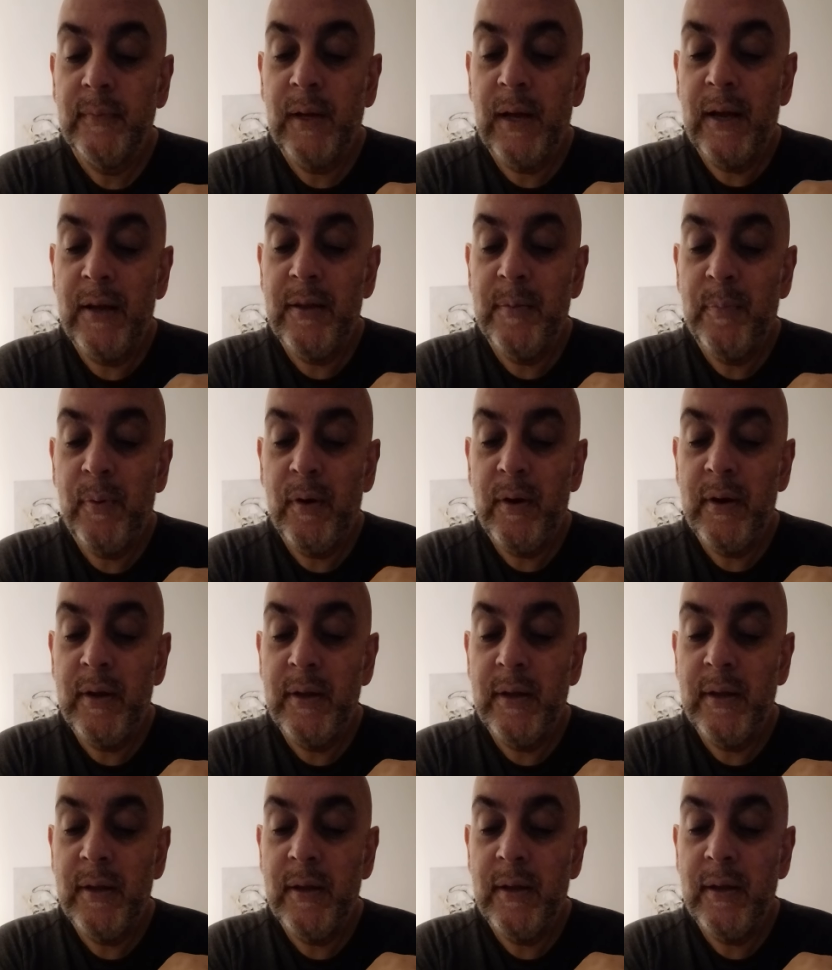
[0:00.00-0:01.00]
Either
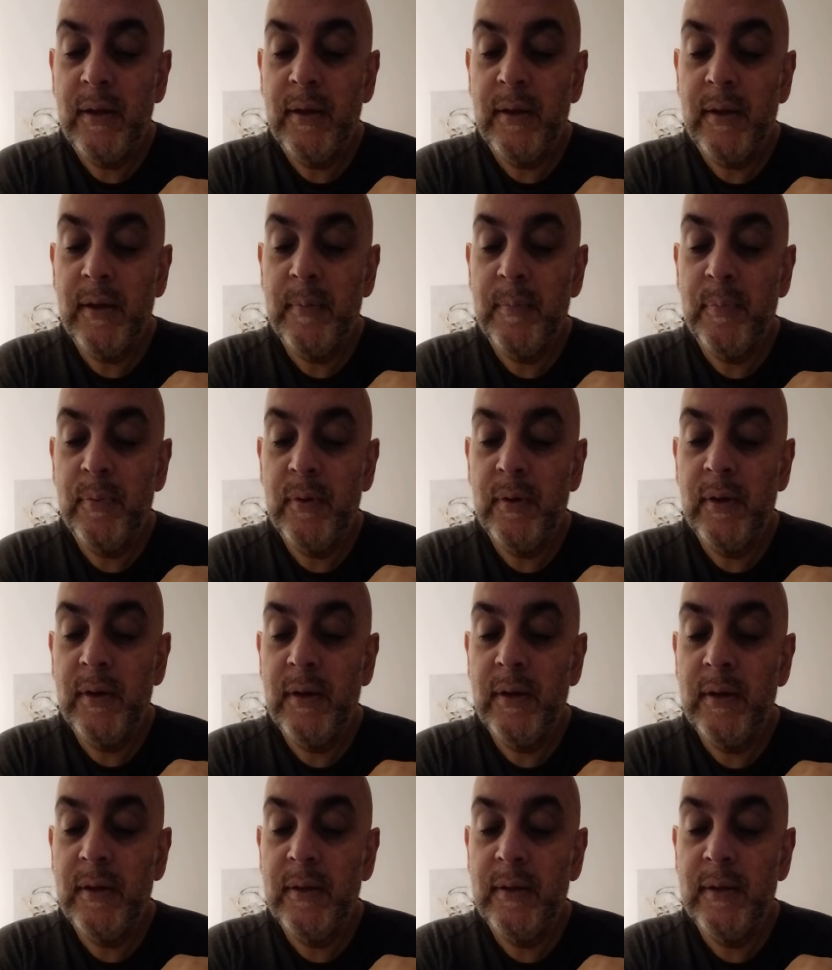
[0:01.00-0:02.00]
party can
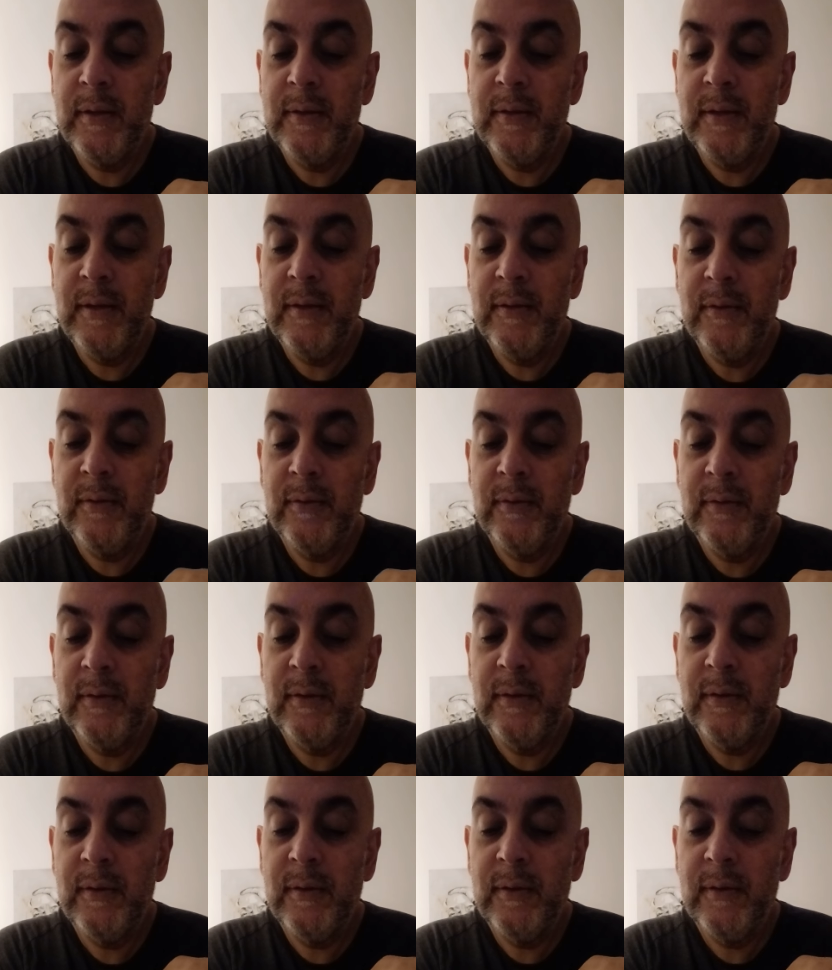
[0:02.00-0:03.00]
put the
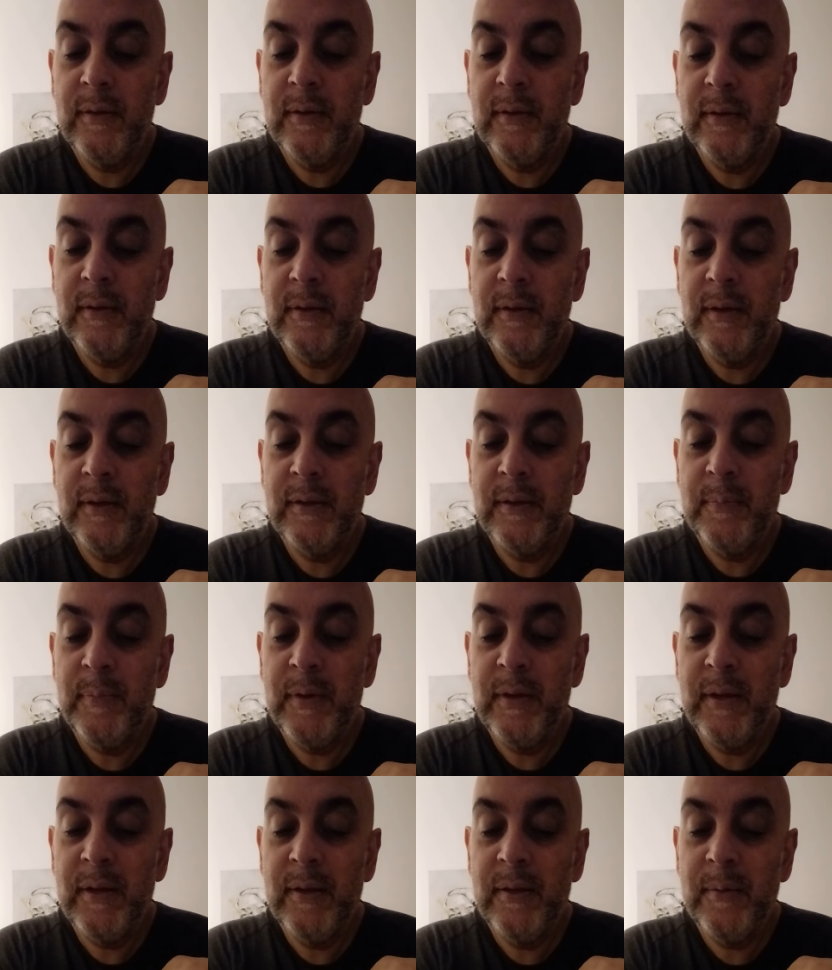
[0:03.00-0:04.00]
deal on
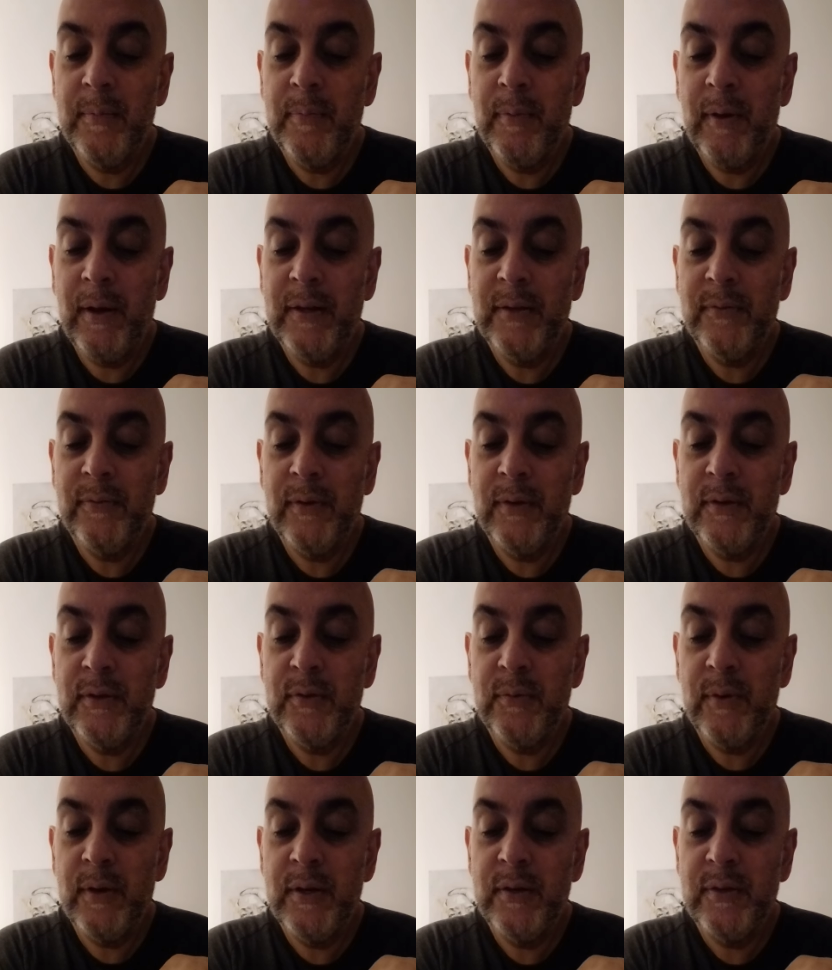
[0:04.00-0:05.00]
depending on the price
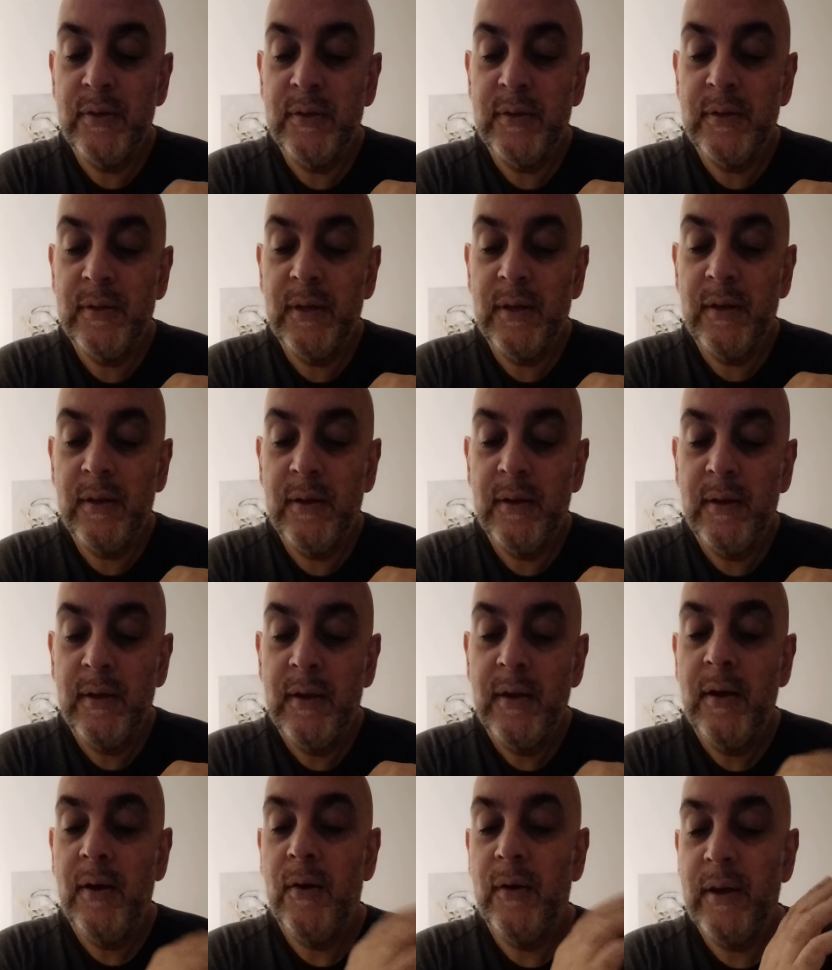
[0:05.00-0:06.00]
fluctuations.
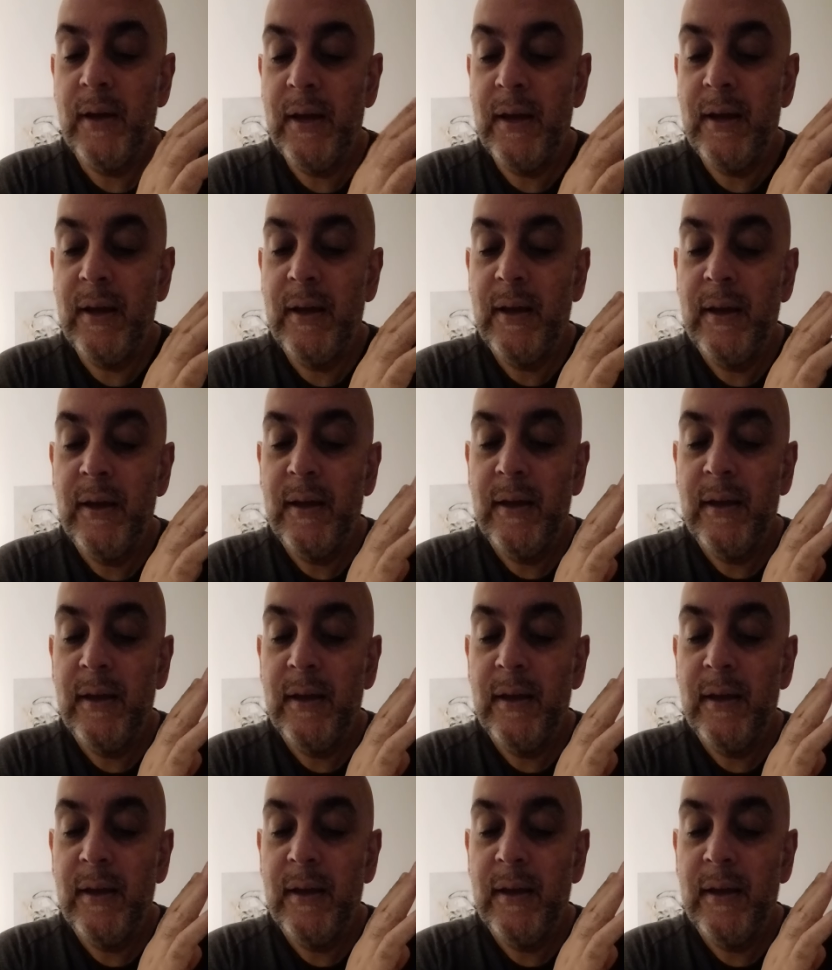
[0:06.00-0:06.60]
Okay.